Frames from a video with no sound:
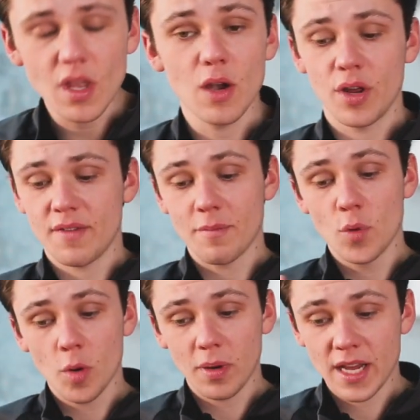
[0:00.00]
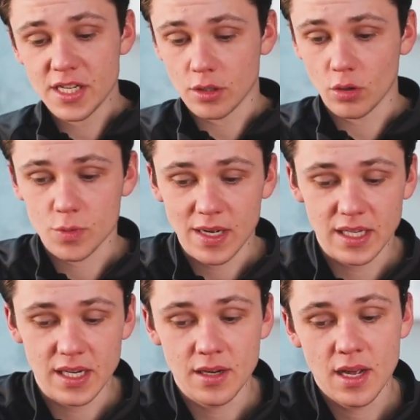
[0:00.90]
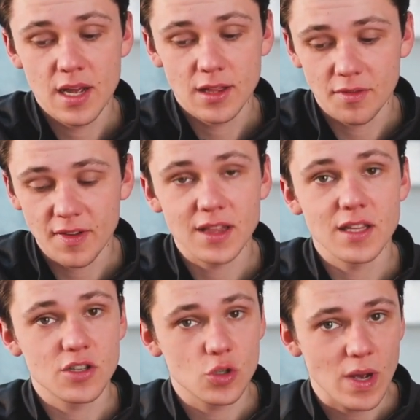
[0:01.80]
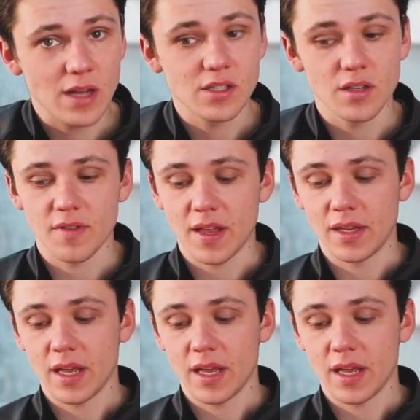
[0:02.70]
Or if you have more players, you can look to add in defenders as well to defend